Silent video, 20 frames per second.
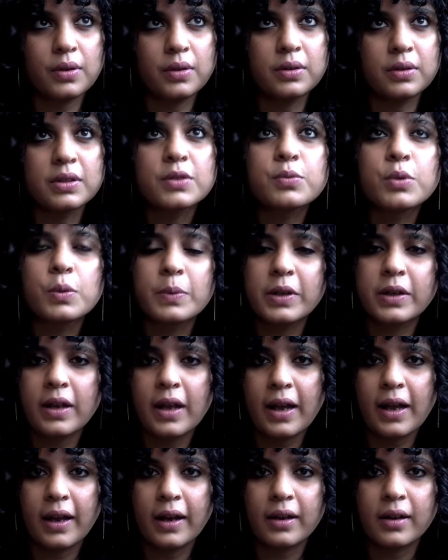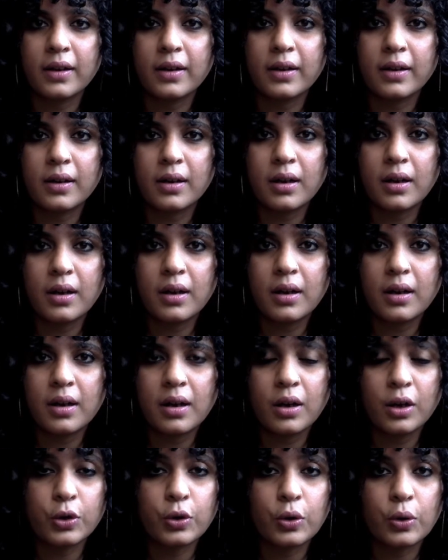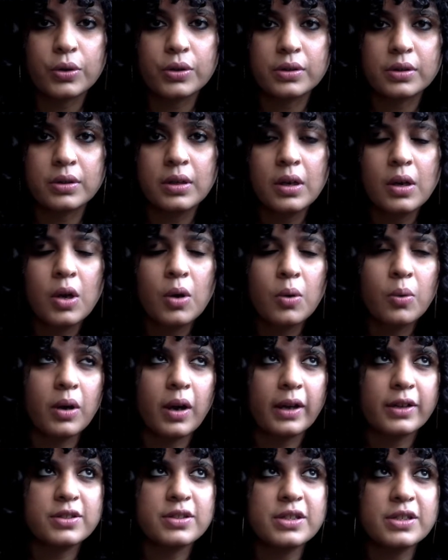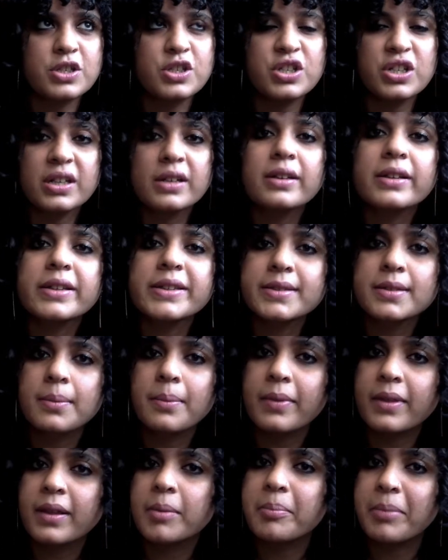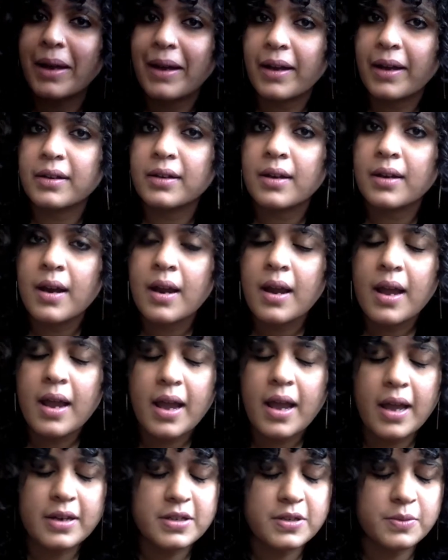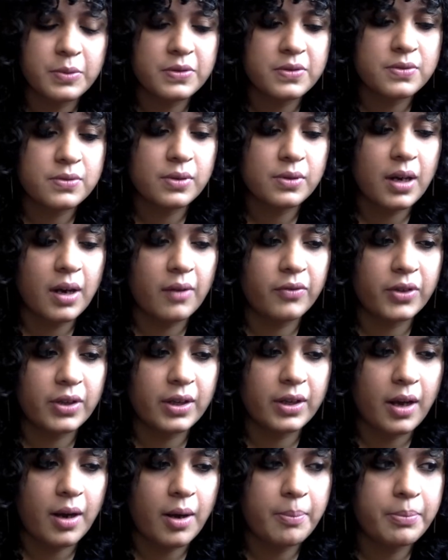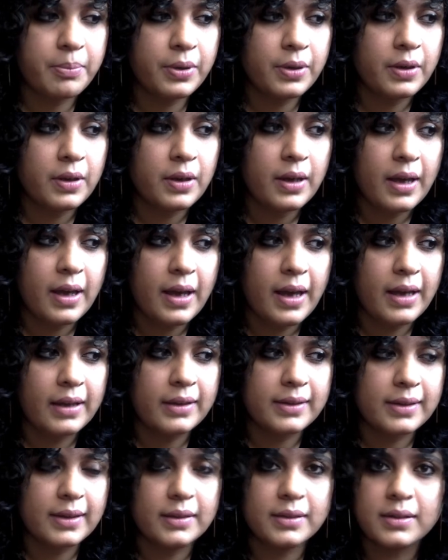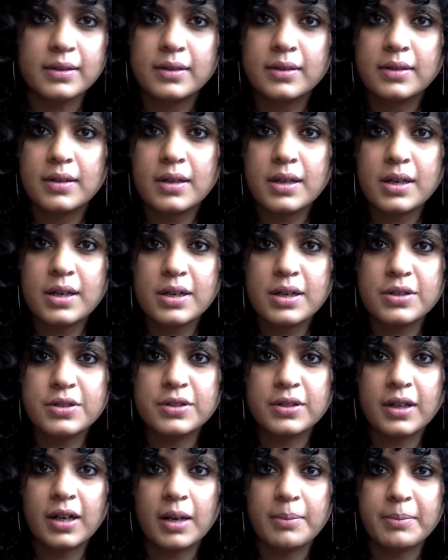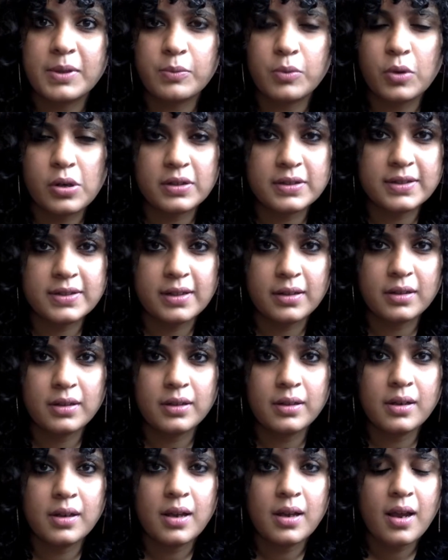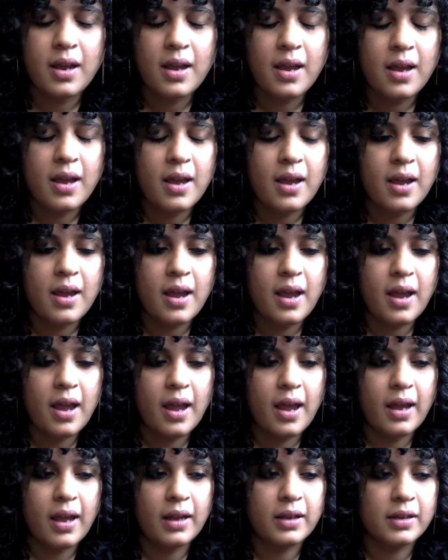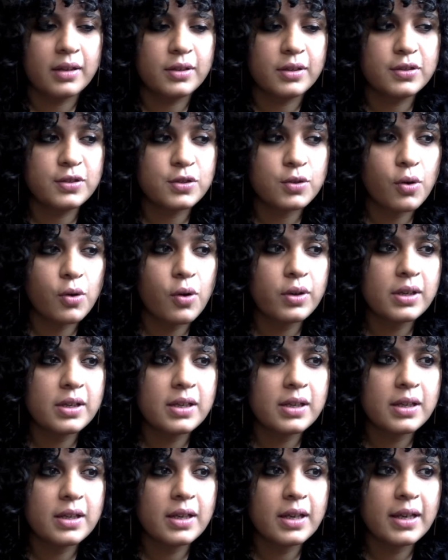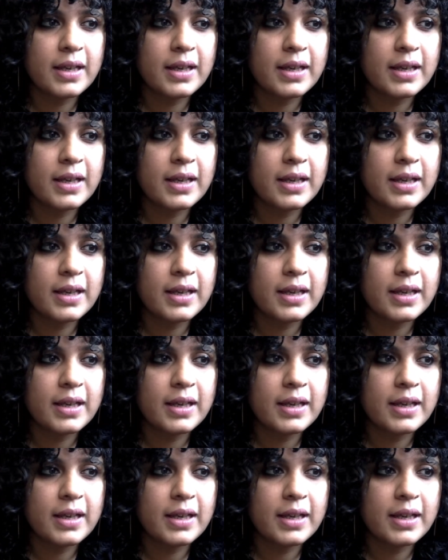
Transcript: this woman and her daughter. Well, actually, she does something bad and she wants to cover it up. And then Ishigami walks in, and the story